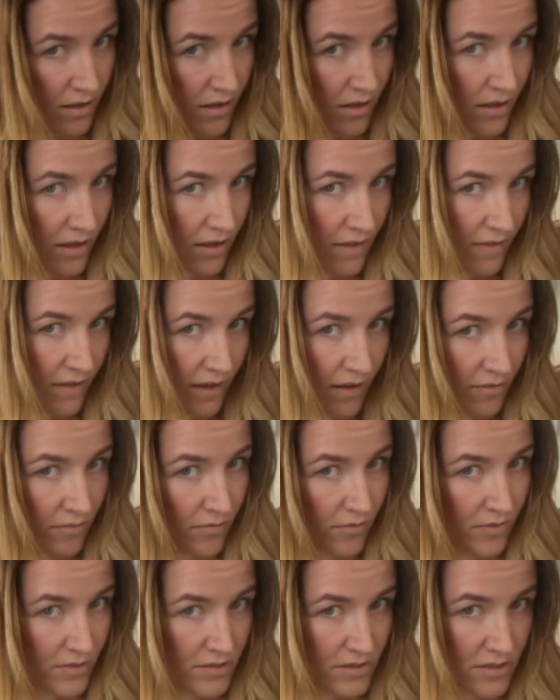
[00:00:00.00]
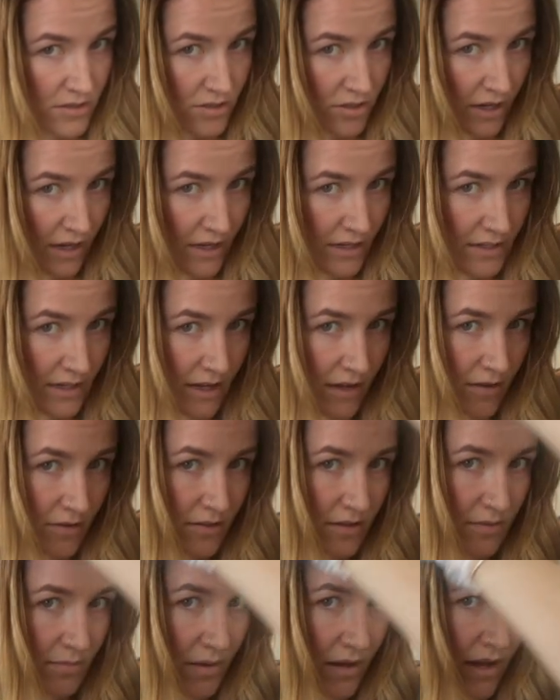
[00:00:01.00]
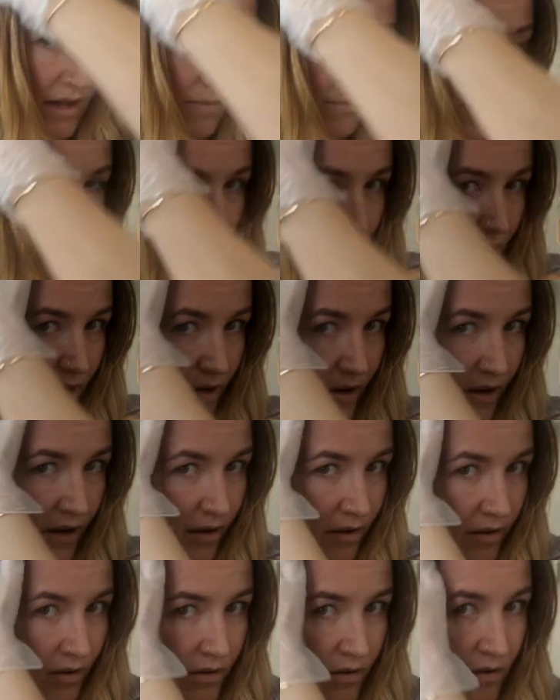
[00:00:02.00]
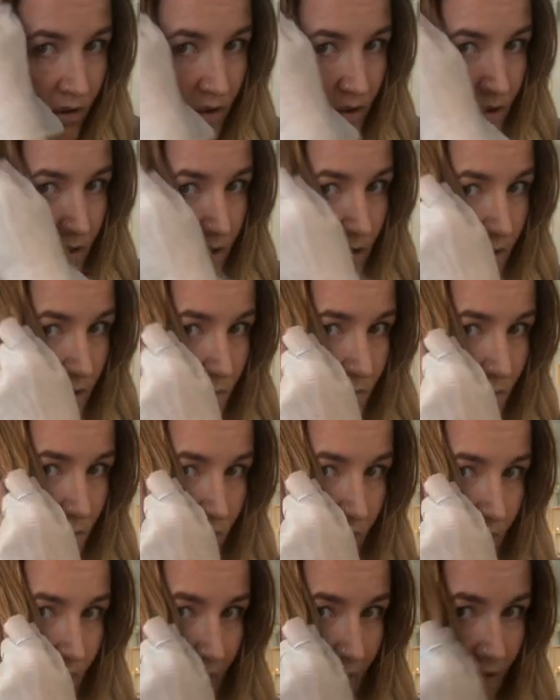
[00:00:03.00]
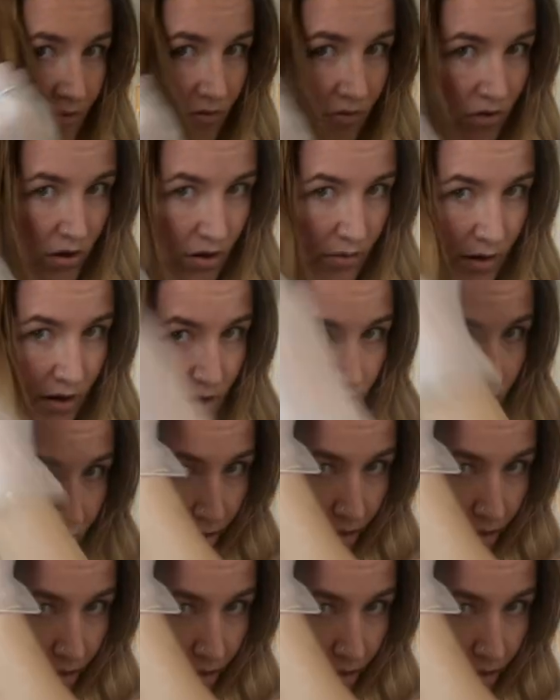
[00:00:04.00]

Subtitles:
and then straight down to behind my ear, pulling that forward.